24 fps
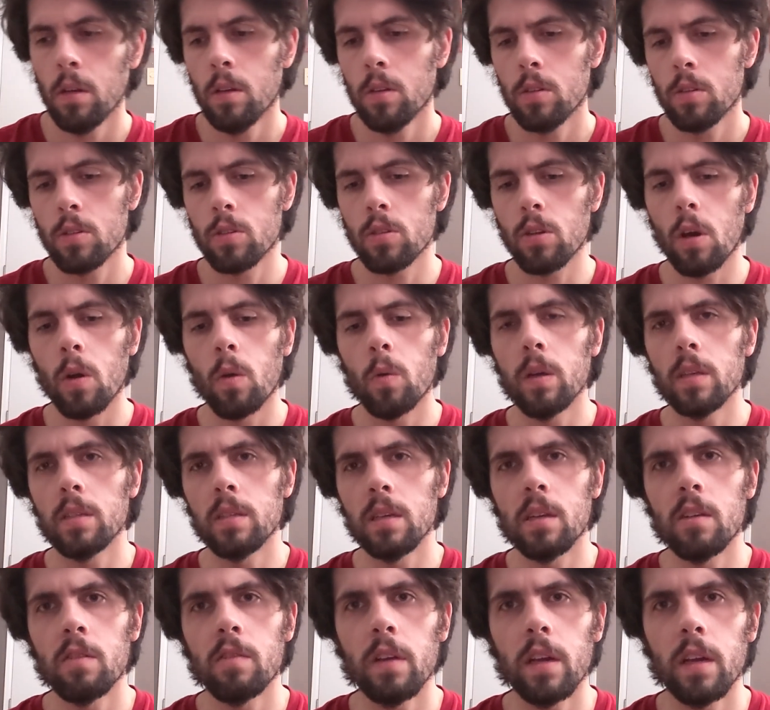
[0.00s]
just always
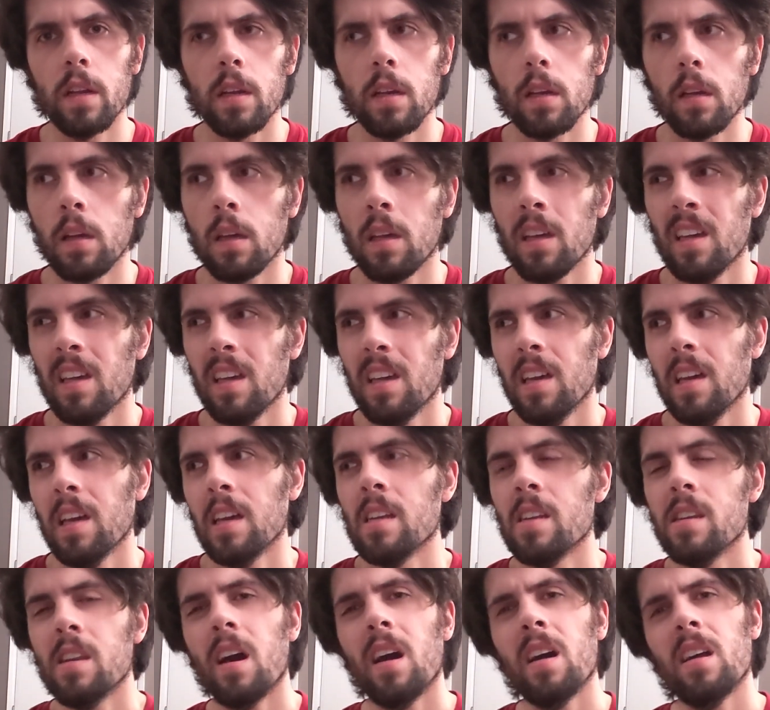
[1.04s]
innovating,
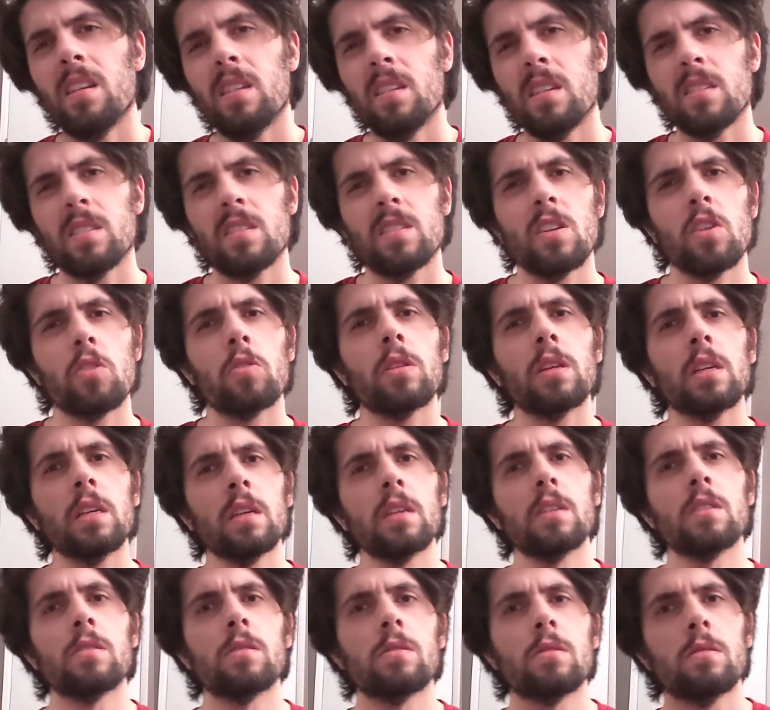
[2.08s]
and not necessarily
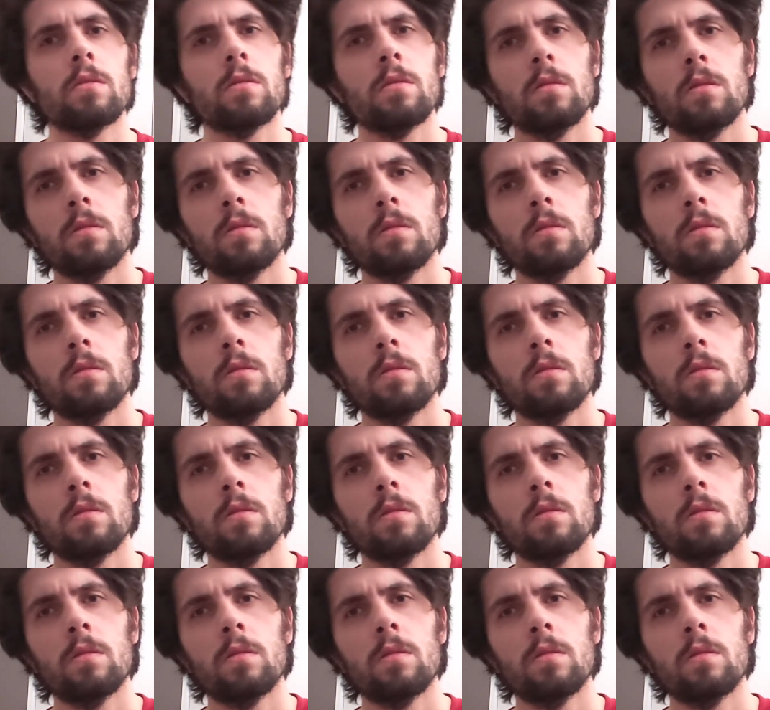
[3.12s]
in